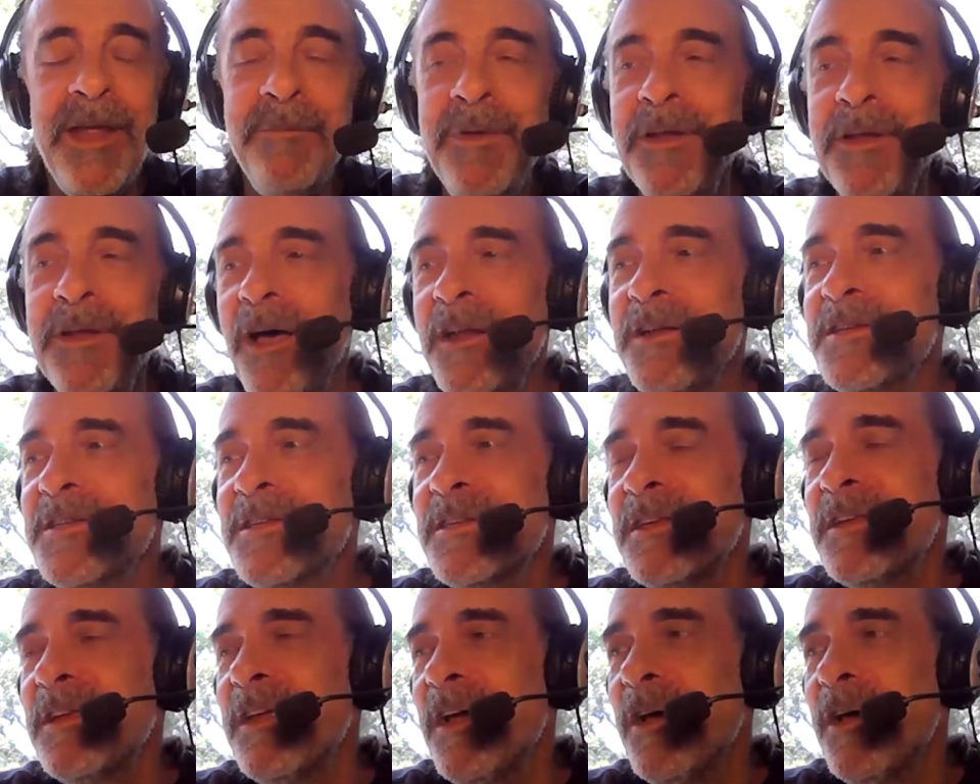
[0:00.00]

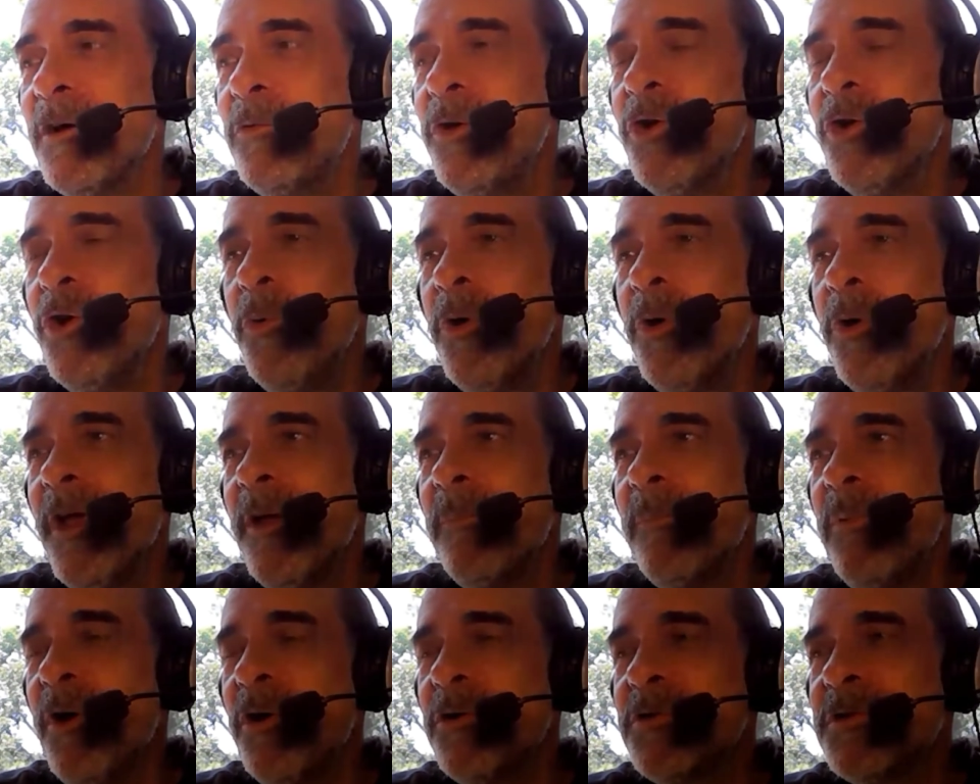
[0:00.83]
Honestly, when I
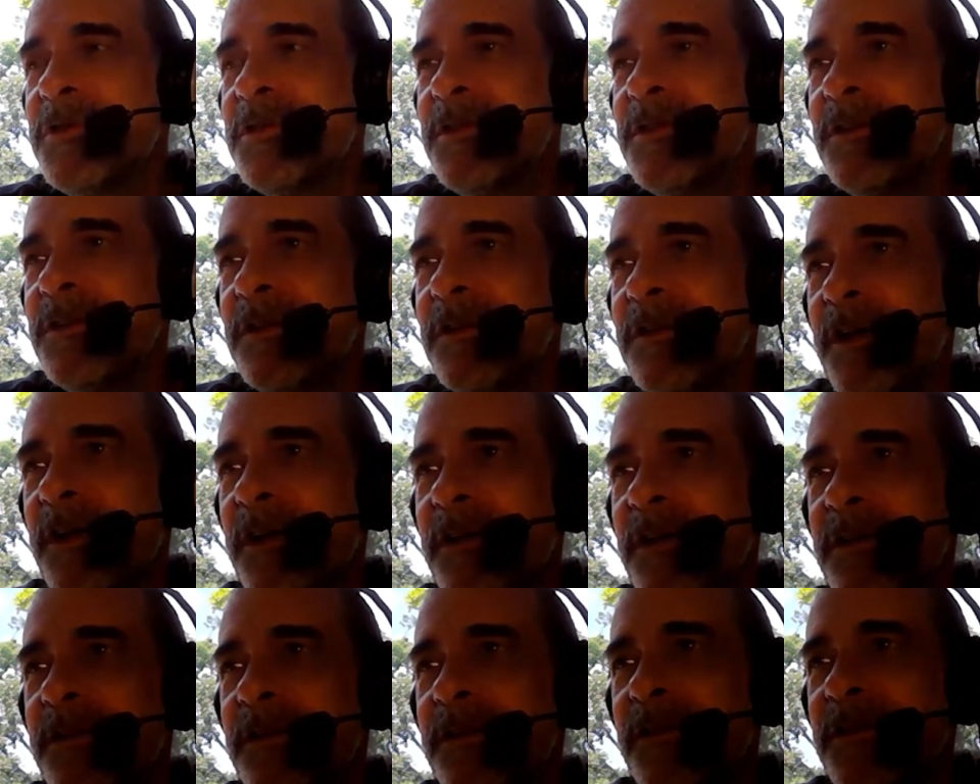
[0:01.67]
posted
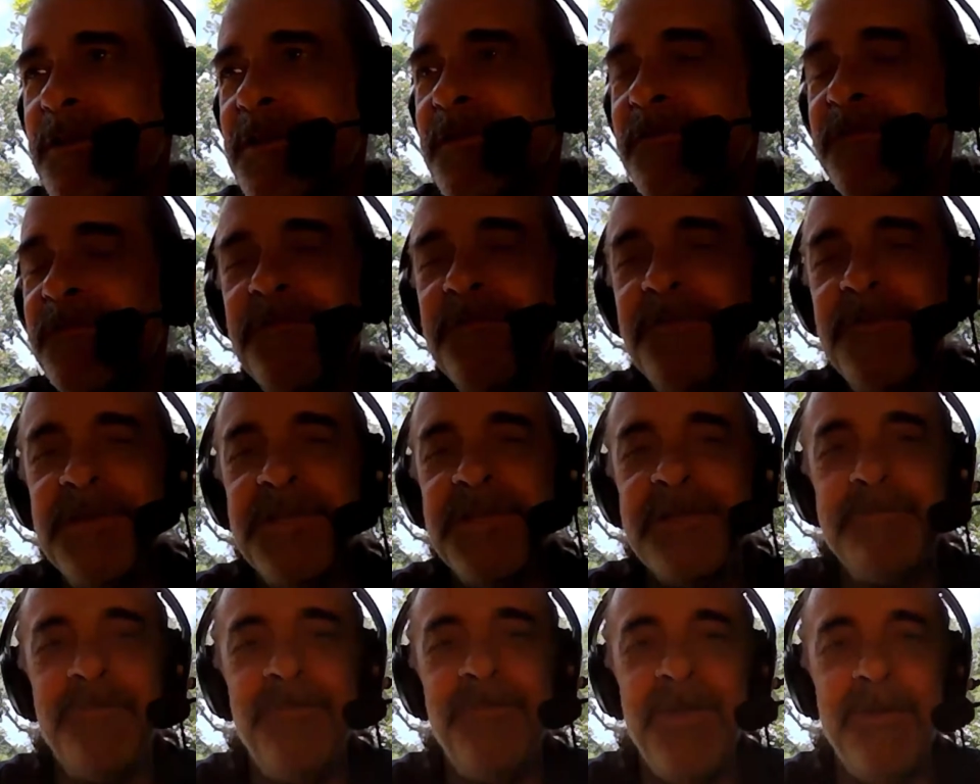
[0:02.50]
this
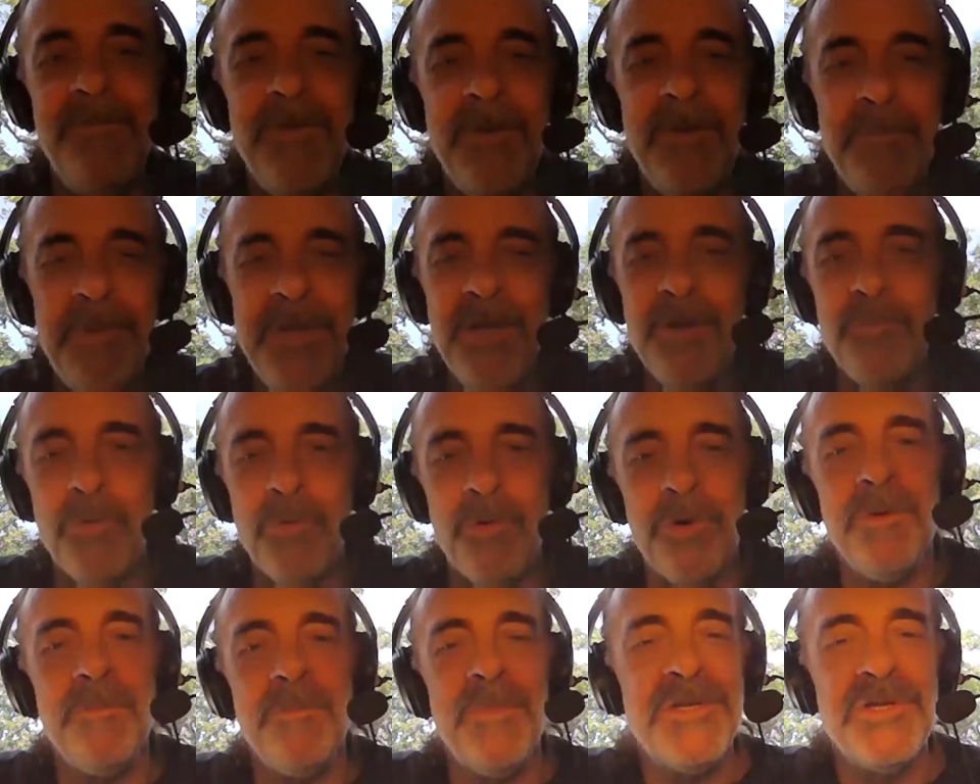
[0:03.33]
MVP
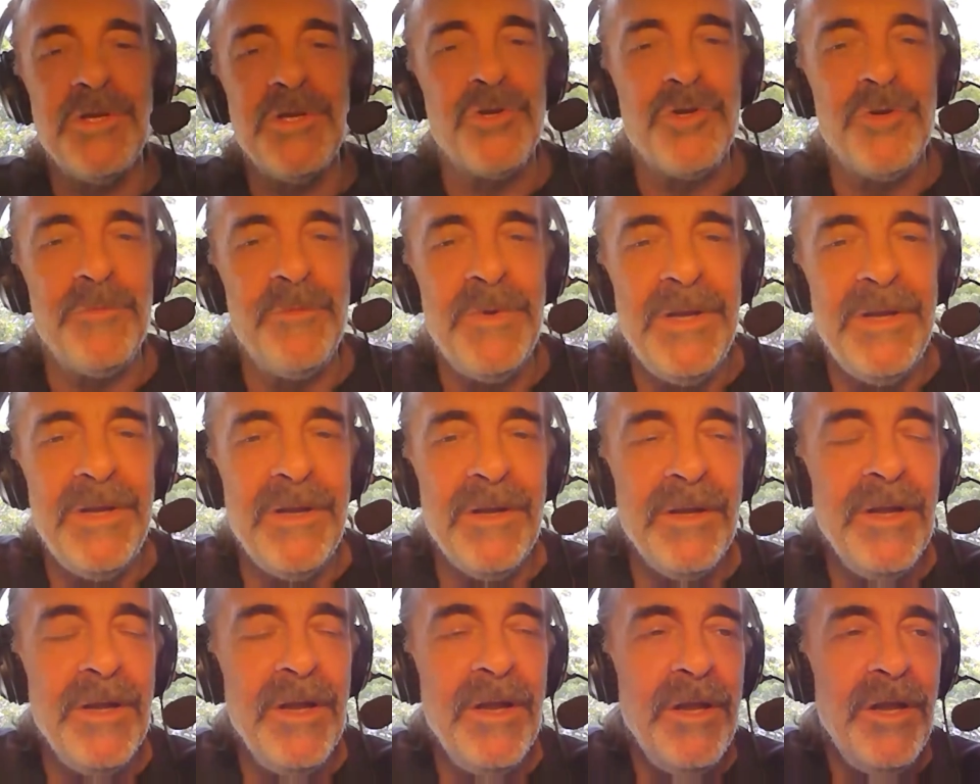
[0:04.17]
award on my social media,
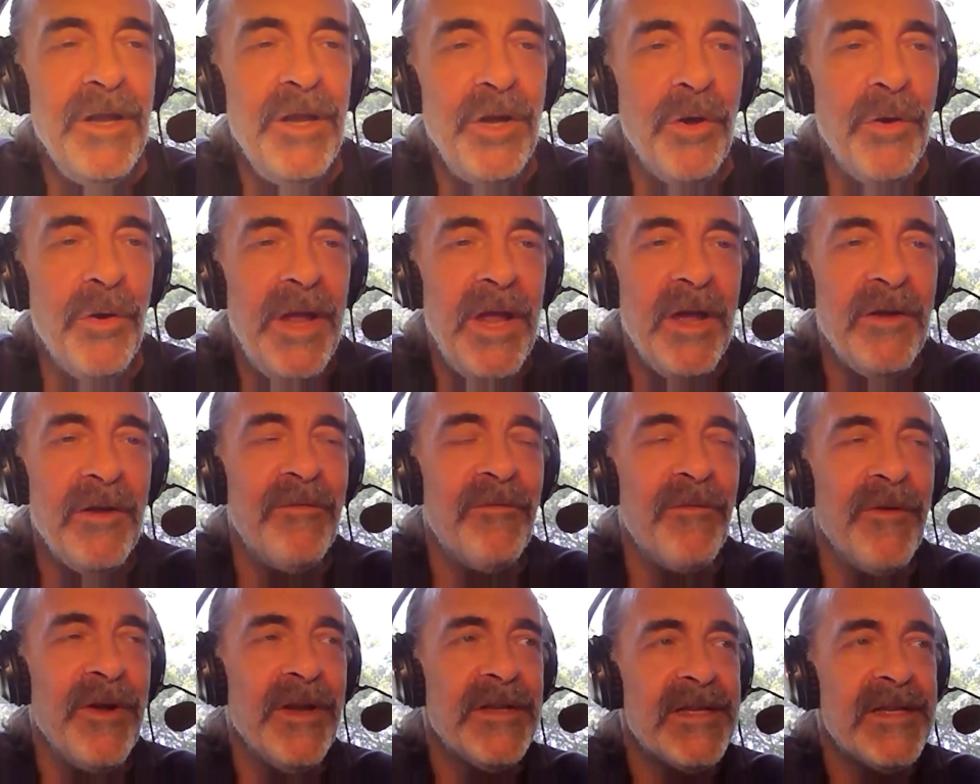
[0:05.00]
I have
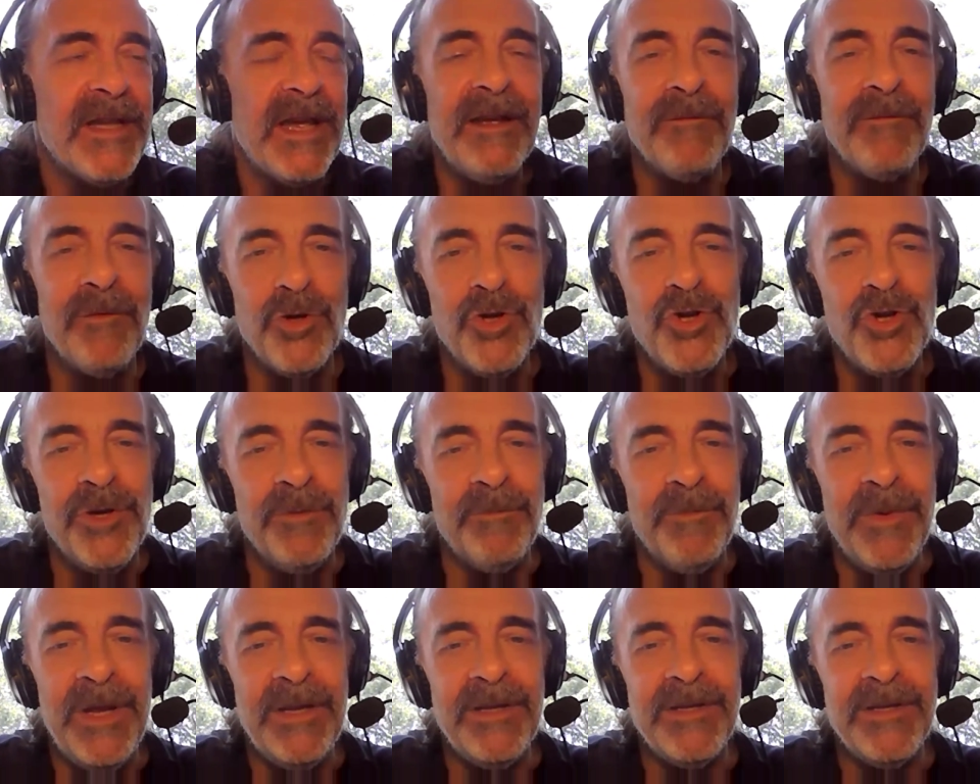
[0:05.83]
friends, I have old
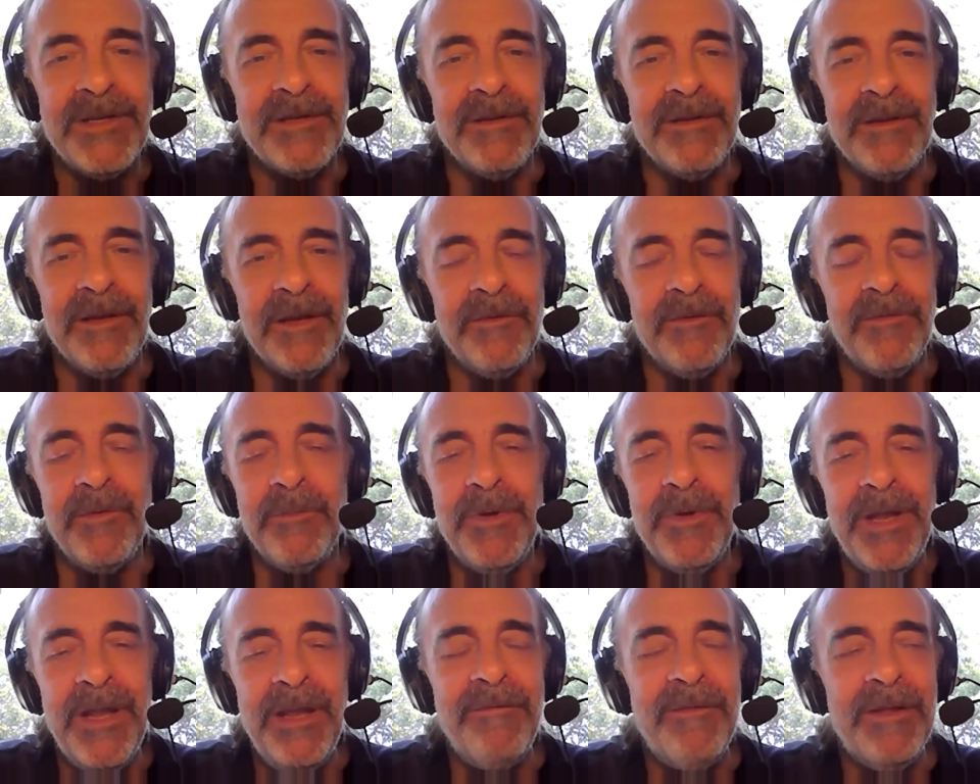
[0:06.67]
shipmates from the
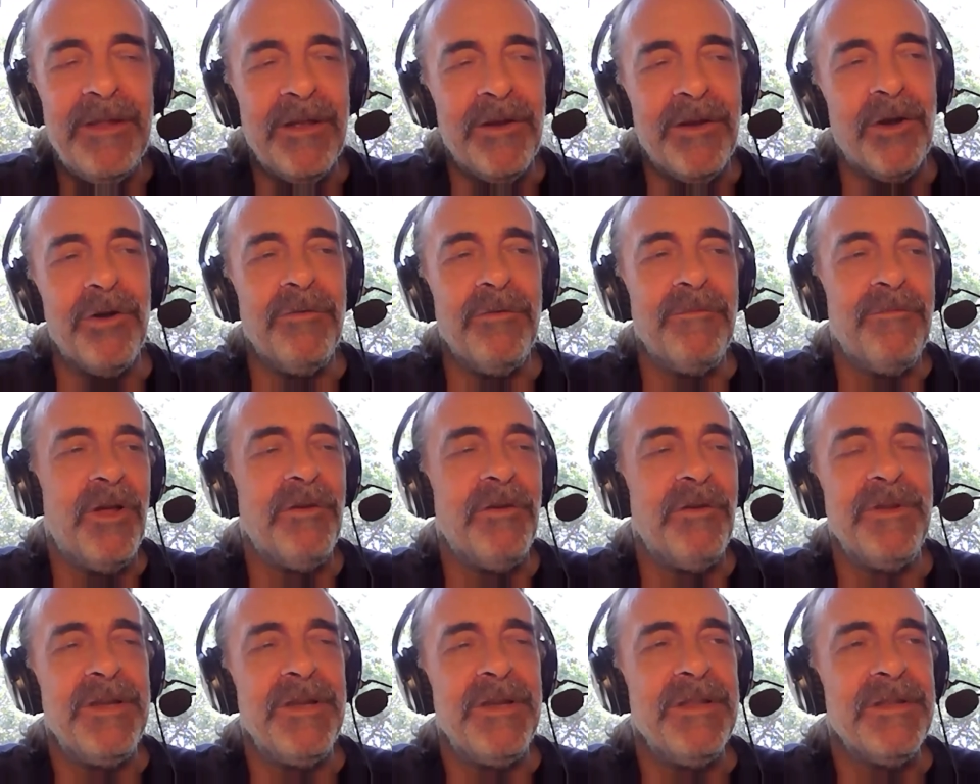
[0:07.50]
Navy that aren't involved
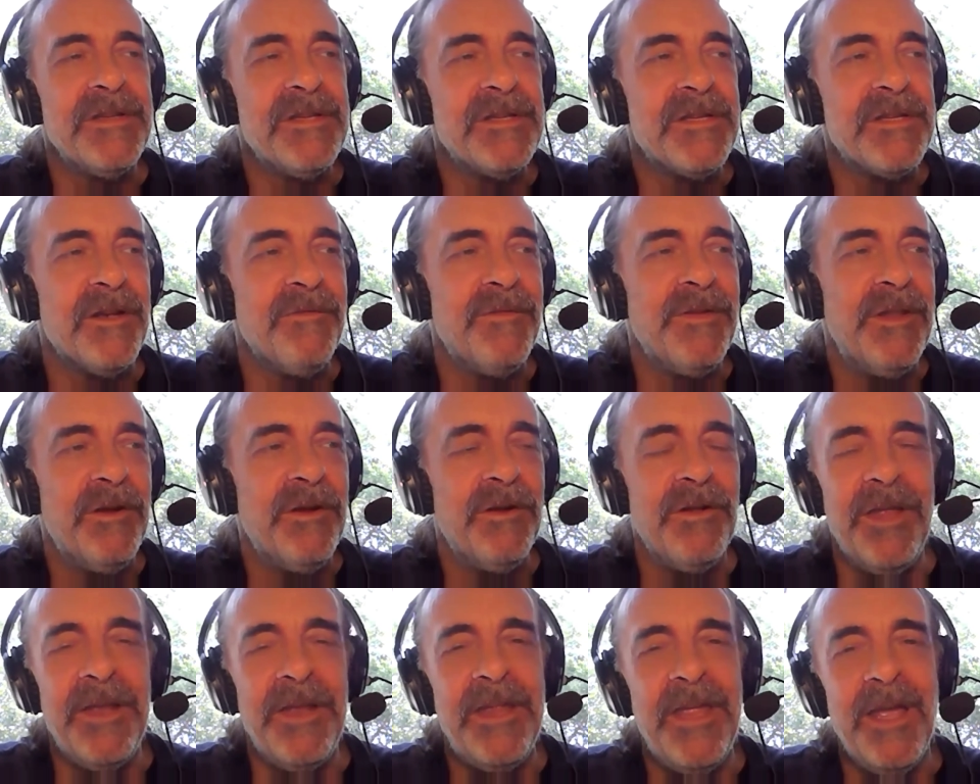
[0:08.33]
in any of this stuff, and they're
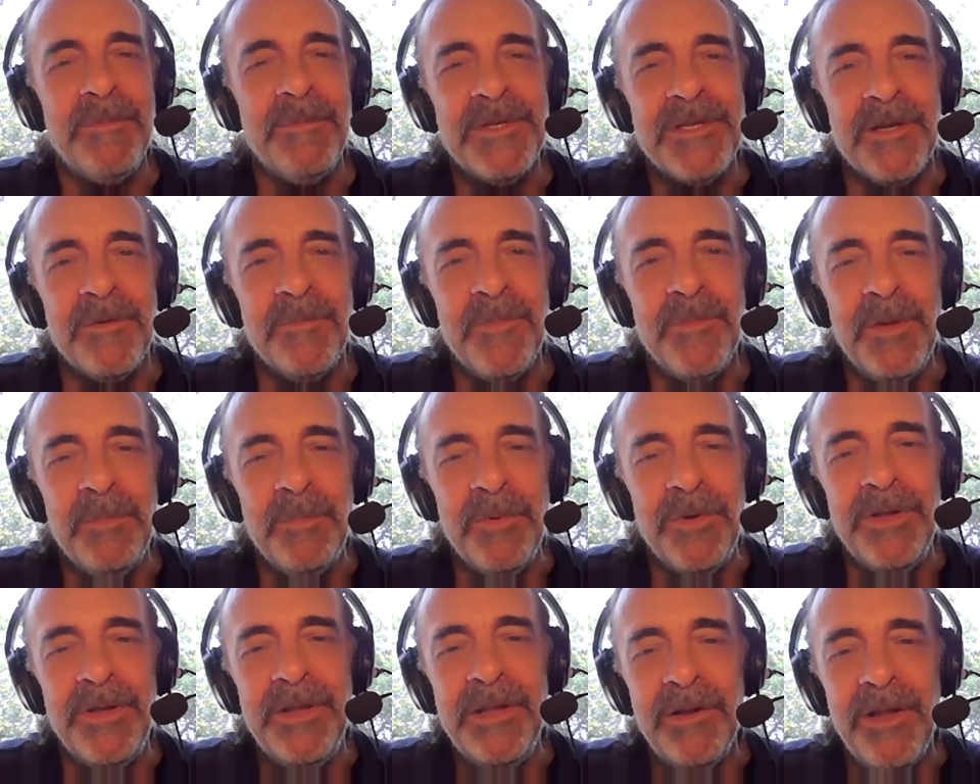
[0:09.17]
like Amazon
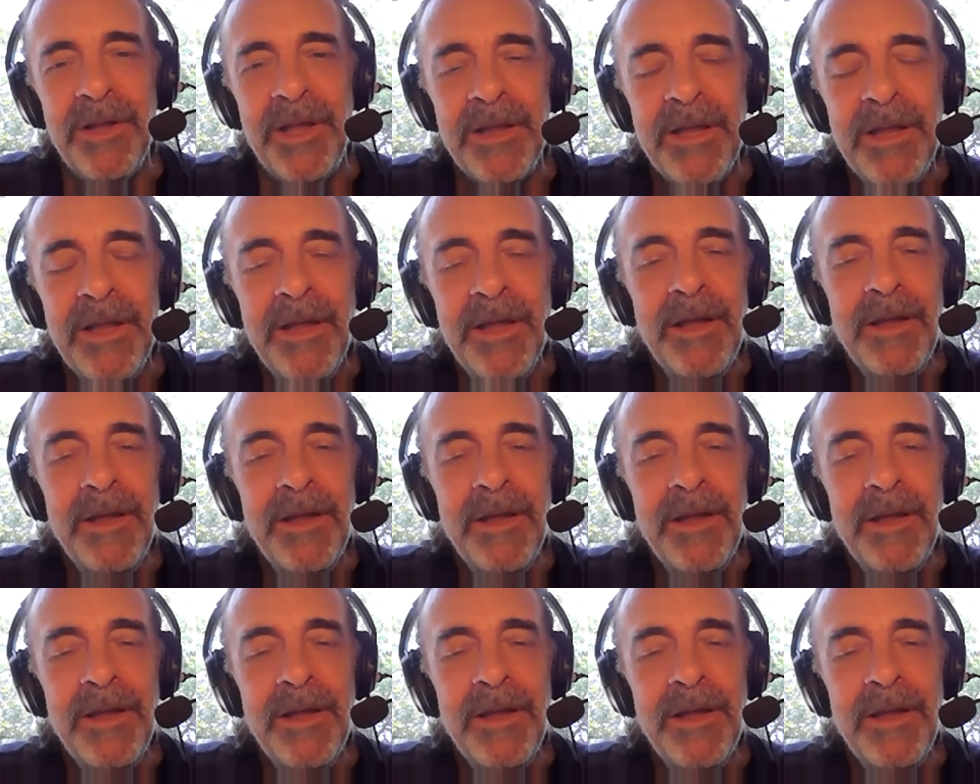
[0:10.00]
people, and they're like,